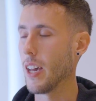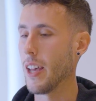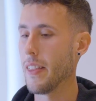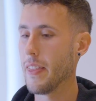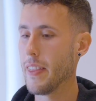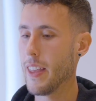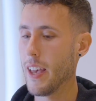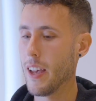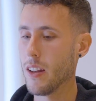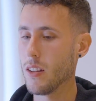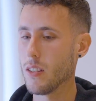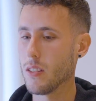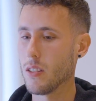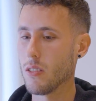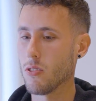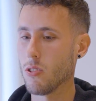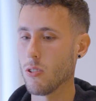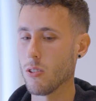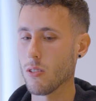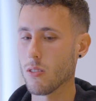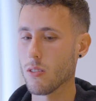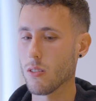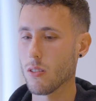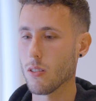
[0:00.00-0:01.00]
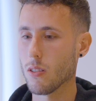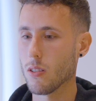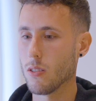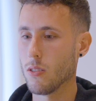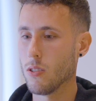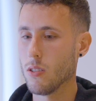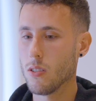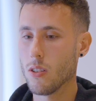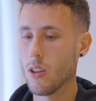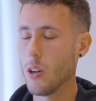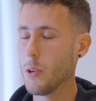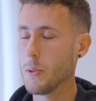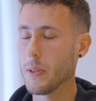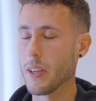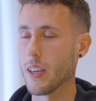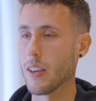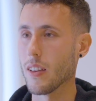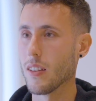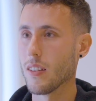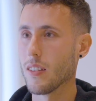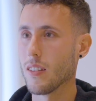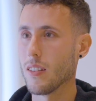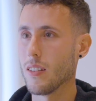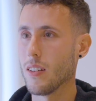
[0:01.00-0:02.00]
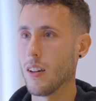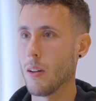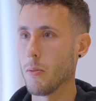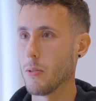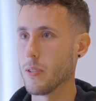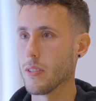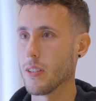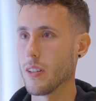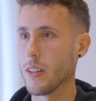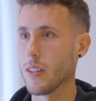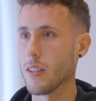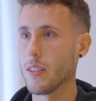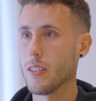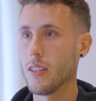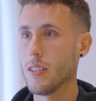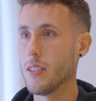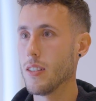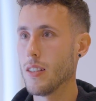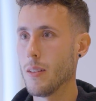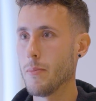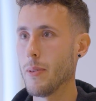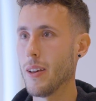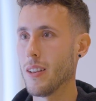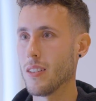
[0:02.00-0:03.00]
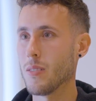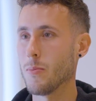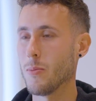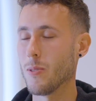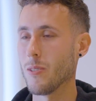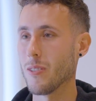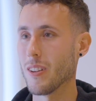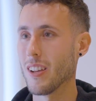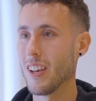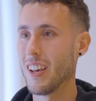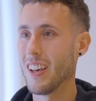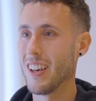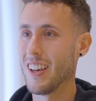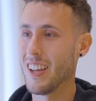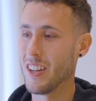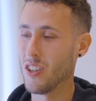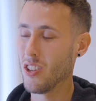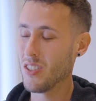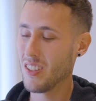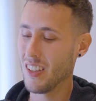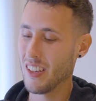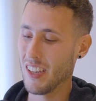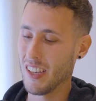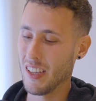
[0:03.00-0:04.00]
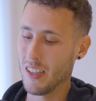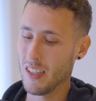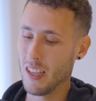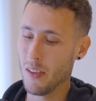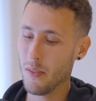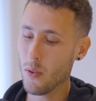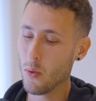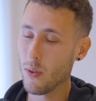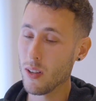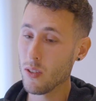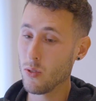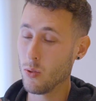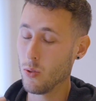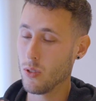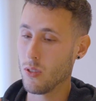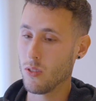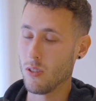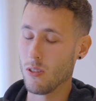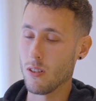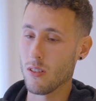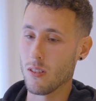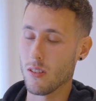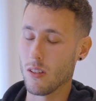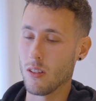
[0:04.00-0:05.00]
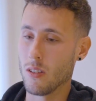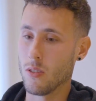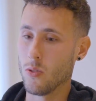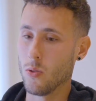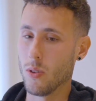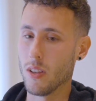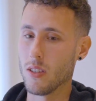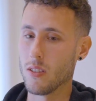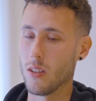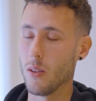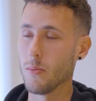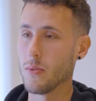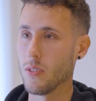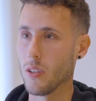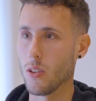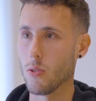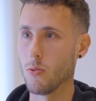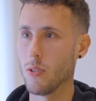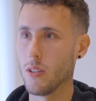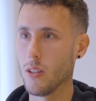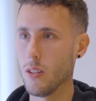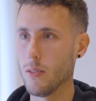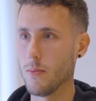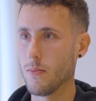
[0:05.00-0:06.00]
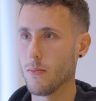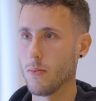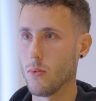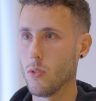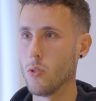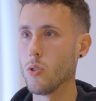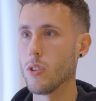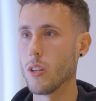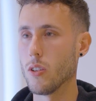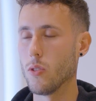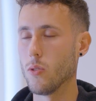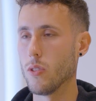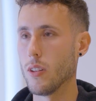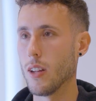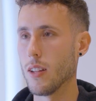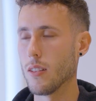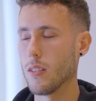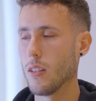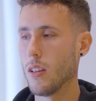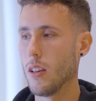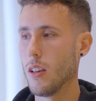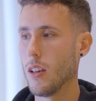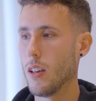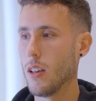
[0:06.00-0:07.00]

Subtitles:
And then start just coding, I will say. This is the best part. Not if you want to start doing some security, you can do that.